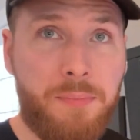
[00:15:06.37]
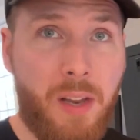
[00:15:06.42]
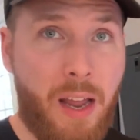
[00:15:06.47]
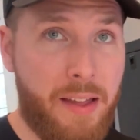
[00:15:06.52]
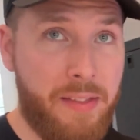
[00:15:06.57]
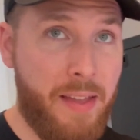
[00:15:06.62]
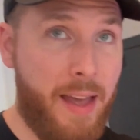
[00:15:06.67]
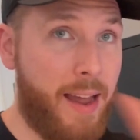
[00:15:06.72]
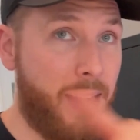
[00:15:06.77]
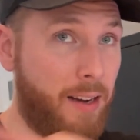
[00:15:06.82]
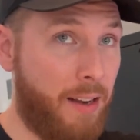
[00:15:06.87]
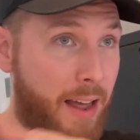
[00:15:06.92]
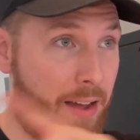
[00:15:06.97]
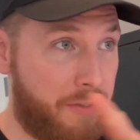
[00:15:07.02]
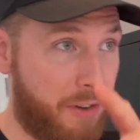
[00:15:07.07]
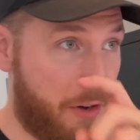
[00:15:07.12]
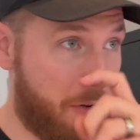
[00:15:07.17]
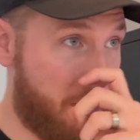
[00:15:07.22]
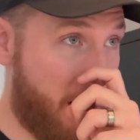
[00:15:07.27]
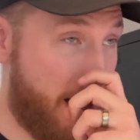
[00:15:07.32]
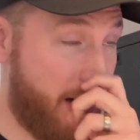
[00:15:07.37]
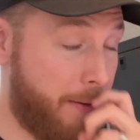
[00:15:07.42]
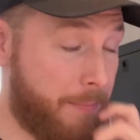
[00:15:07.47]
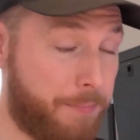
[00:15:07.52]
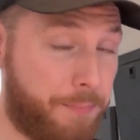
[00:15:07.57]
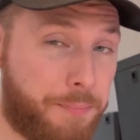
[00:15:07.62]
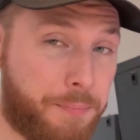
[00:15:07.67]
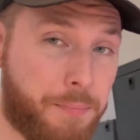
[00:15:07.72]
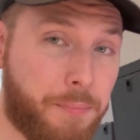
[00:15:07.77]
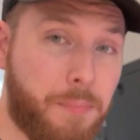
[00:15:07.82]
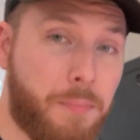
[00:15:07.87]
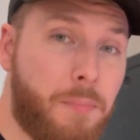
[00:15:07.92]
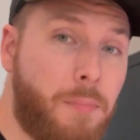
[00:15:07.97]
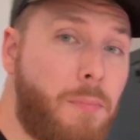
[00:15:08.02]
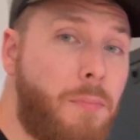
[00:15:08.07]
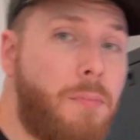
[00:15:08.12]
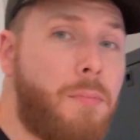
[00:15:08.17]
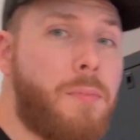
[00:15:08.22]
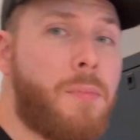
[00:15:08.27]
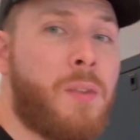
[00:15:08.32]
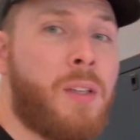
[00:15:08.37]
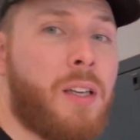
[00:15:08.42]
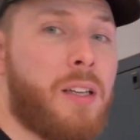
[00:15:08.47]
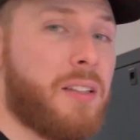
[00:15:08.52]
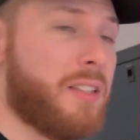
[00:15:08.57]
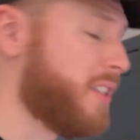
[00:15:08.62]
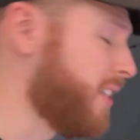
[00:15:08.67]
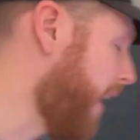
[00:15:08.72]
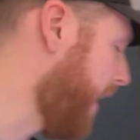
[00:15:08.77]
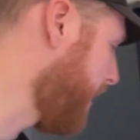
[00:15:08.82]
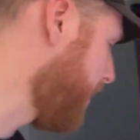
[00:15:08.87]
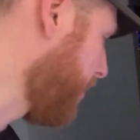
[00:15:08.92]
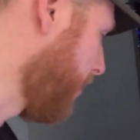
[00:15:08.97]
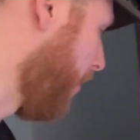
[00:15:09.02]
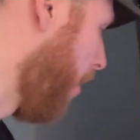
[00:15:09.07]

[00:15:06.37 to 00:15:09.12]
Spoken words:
and then left and right on the side. So